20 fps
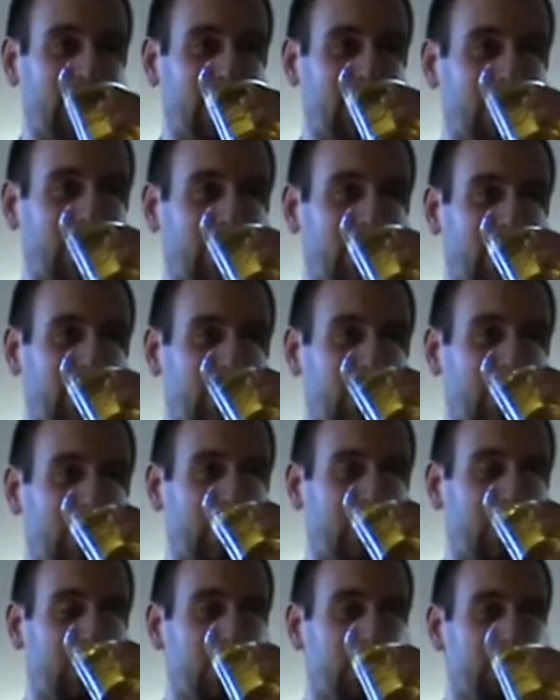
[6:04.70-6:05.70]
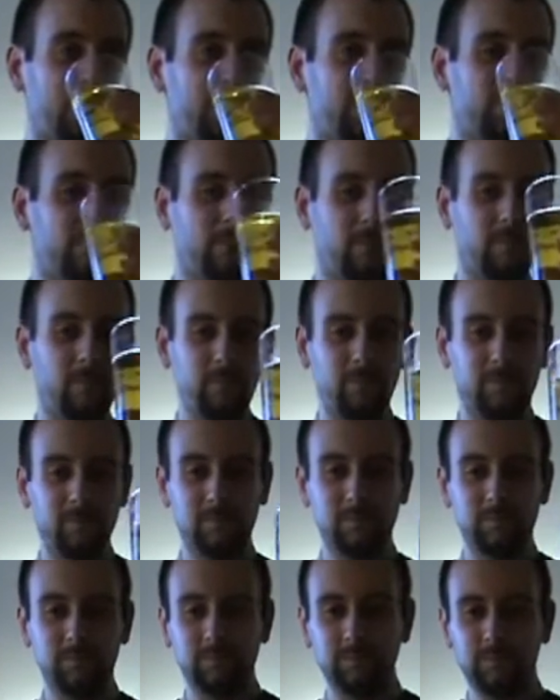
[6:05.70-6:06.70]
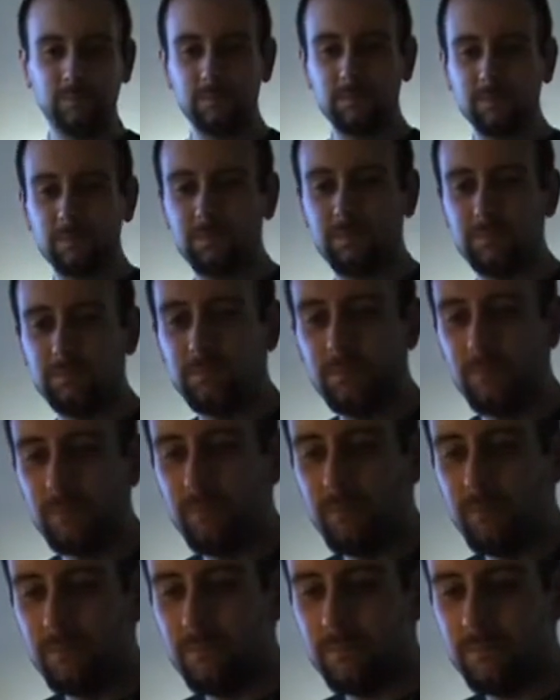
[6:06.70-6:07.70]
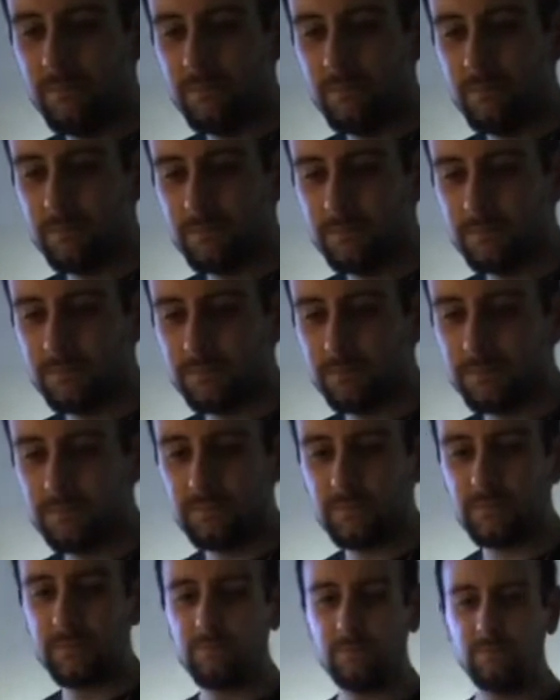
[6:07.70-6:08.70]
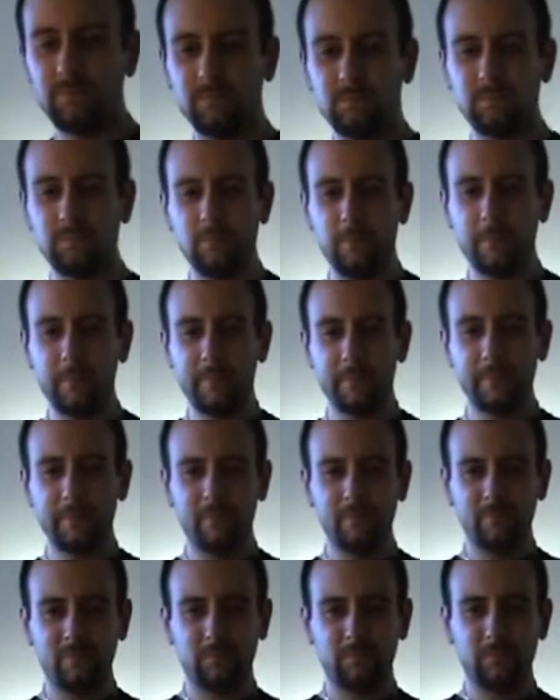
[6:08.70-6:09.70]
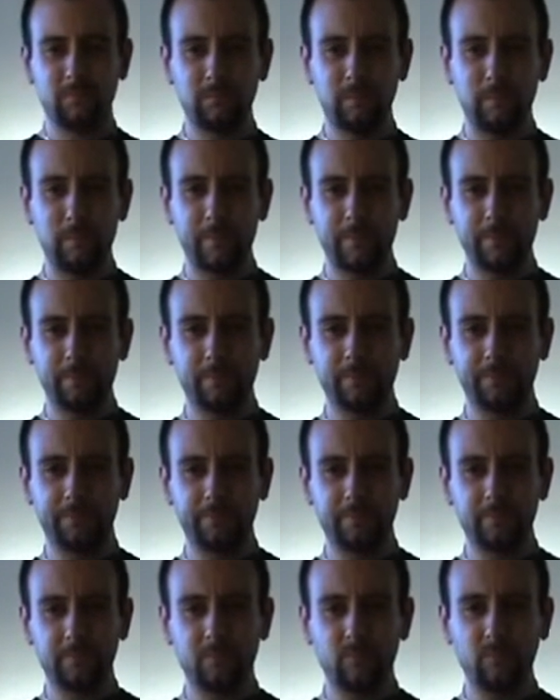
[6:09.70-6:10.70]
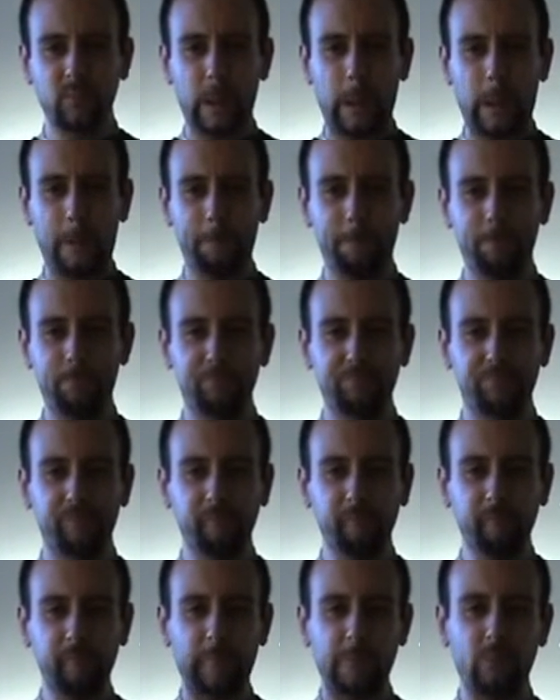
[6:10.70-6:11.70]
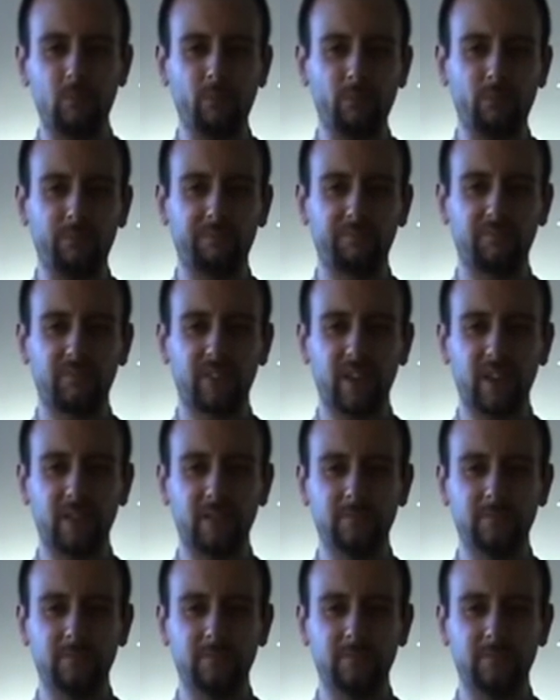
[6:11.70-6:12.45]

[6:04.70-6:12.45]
[no speech]